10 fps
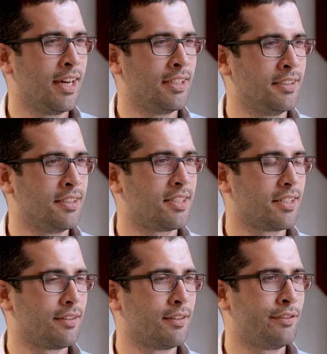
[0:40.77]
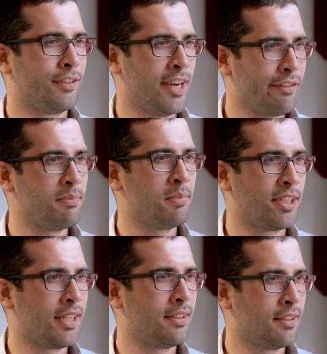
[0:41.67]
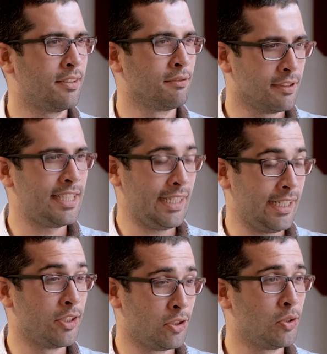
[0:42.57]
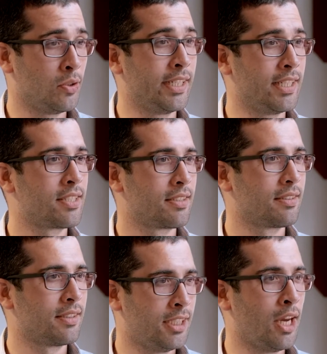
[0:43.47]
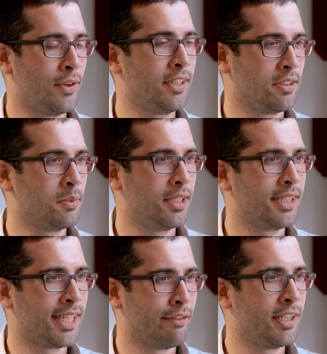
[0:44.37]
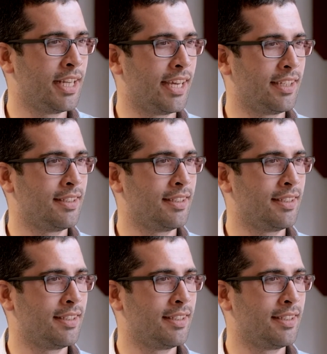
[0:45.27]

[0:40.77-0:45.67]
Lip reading: And for everybody that really enjoys going to work every day,